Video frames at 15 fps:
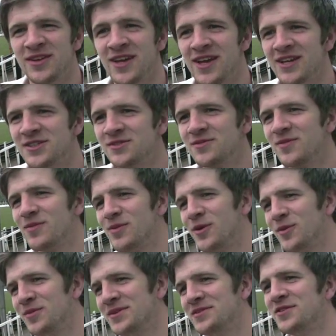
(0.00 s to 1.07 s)
It's
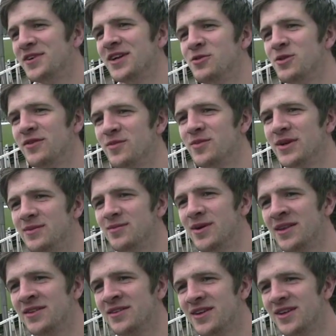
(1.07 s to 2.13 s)
probably fair. You give a bit of
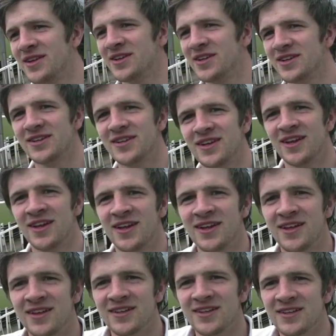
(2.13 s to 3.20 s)
banter, innit?
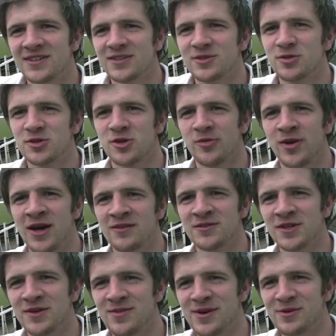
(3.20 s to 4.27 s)
That's what
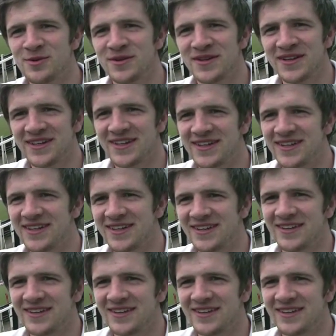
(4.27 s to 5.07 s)
Scrum-Halves are about, innit?